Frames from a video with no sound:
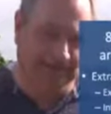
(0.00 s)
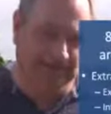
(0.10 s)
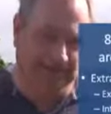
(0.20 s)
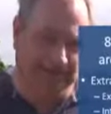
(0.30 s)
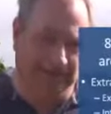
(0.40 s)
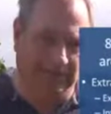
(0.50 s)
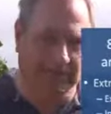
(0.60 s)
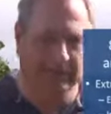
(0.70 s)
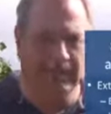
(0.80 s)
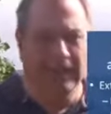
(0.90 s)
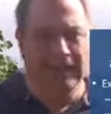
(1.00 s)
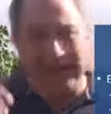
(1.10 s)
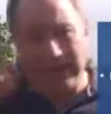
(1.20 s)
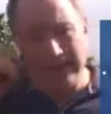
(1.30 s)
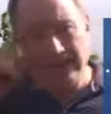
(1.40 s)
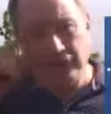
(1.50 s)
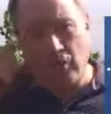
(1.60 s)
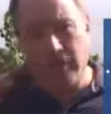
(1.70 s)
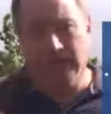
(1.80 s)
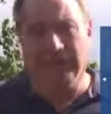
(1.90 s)
a little bit and
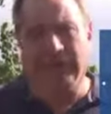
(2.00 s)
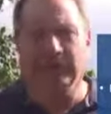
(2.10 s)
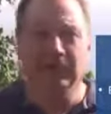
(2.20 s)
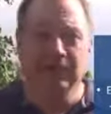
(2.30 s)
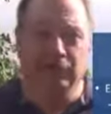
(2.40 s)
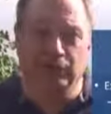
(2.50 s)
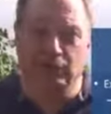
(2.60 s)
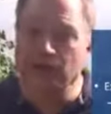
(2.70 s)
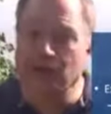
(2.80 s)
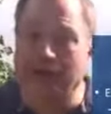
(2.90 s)
talk about 2